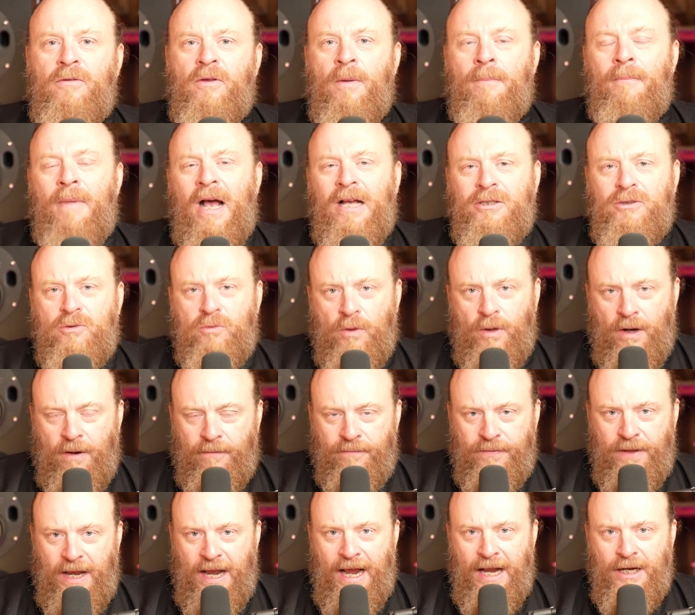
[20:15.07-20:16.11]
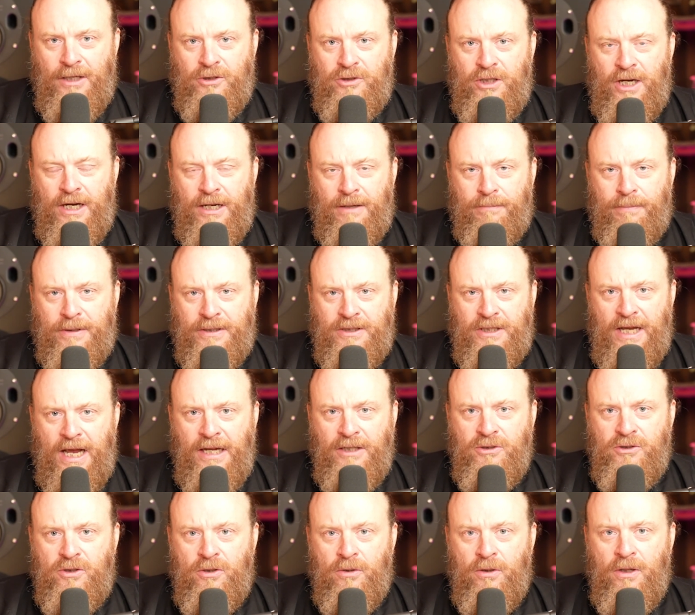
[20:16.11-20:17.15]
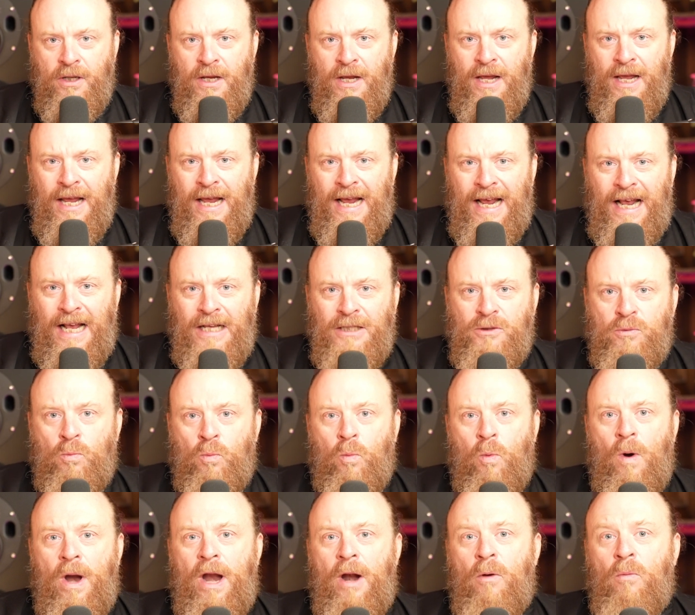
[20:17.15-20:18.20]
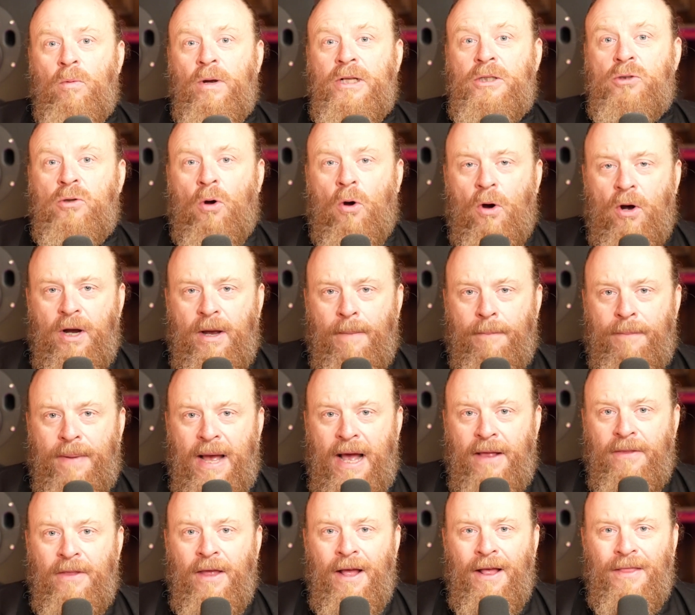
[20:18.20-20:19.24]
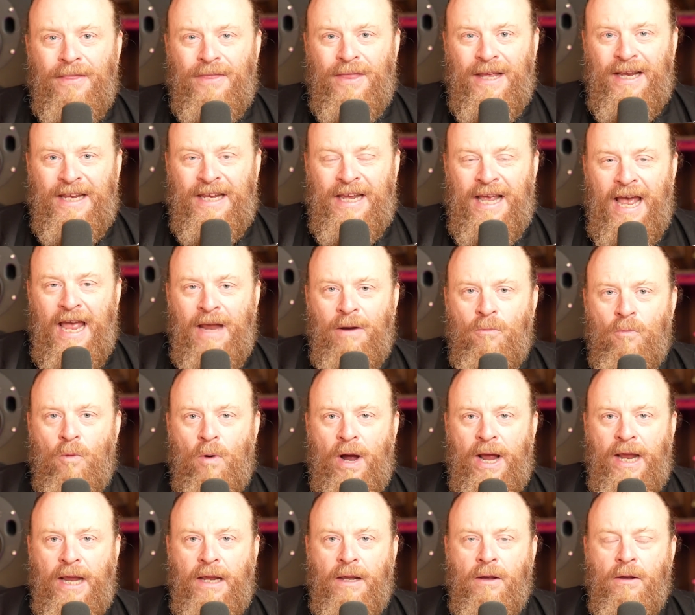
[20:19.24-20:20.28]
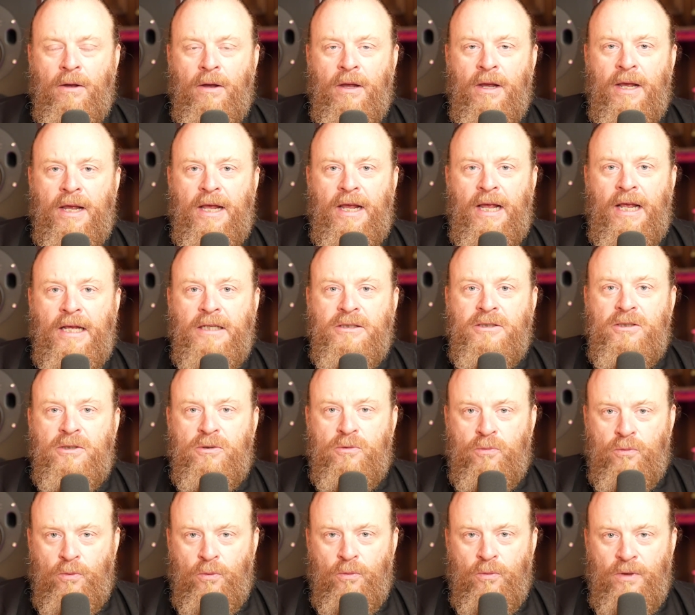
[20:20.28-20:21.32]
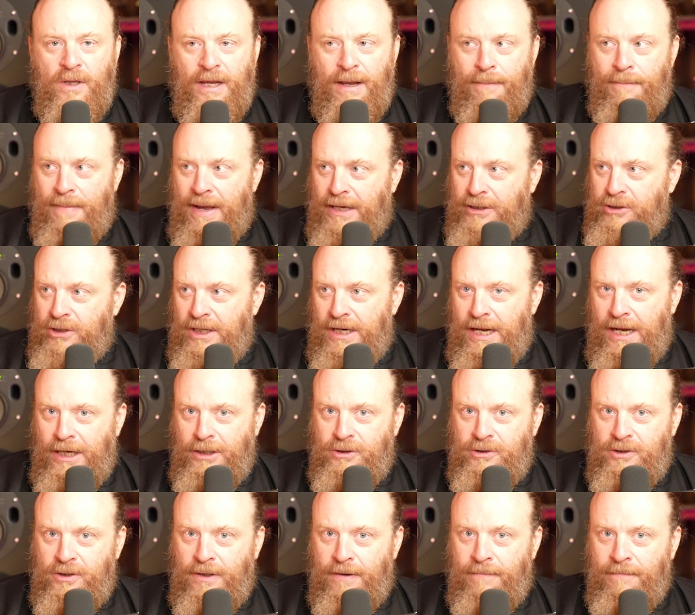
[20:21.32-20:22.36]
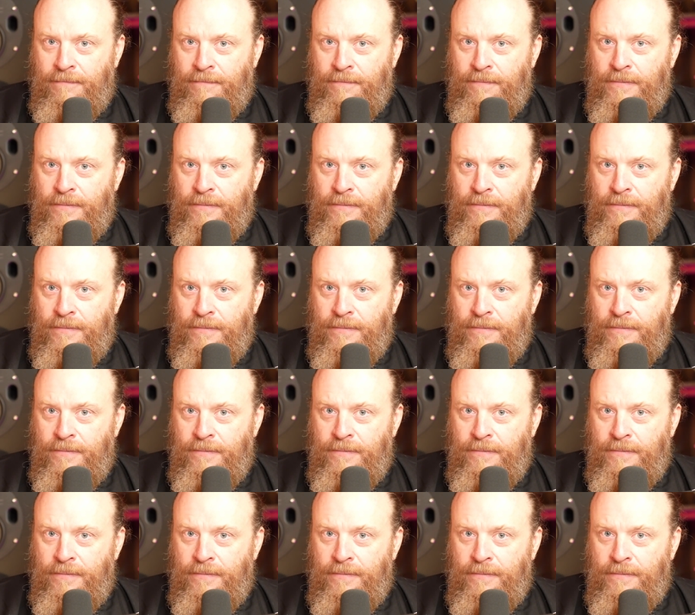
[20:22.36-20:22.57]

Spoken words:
The mastery of the energetic potential is where we talk about the gateway is through the imagination.